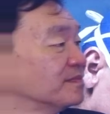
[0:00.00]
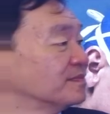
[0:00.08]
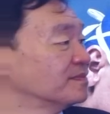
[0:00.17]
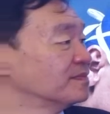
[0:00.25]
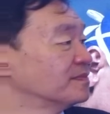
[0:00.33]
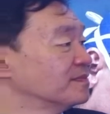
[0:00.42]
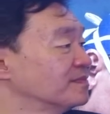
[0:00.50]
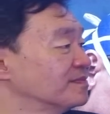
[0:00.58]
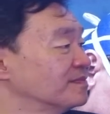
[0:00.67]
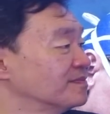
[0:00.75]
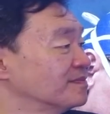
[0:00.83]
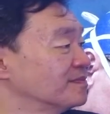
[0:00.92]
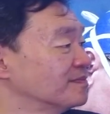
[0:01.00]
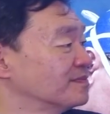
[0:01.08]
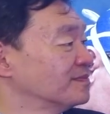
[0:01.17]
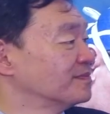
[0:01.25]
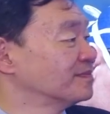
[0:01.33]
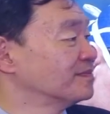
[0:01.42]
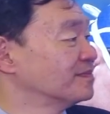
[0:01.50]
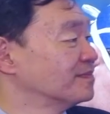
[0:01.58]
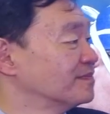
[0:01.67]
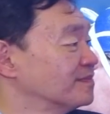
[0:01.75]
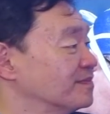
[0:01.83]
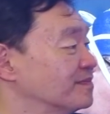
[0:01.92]

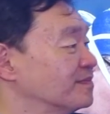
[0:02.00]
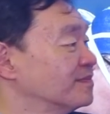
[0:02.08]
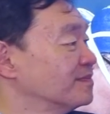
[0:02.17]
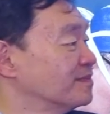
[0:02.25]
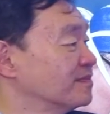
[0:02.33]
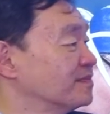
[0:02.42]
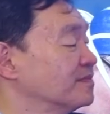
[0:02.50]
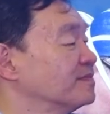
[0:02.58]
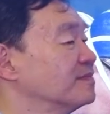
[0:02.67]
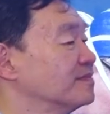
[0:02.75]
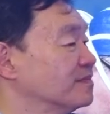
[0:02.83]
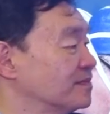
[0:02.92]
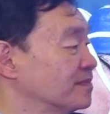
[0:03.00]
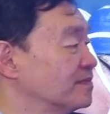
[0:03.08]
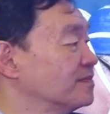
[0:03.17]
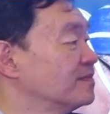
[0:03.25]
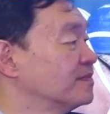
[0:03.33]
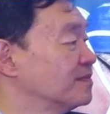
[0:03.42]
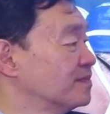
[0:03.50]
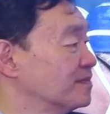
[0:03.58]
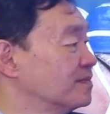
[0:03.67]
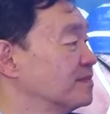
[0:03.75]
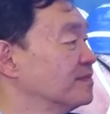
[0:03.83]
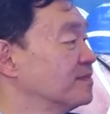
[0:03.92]

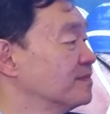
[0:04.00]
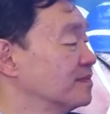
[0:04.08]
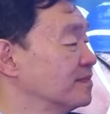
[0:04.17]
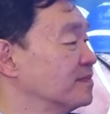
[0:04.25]
(silent)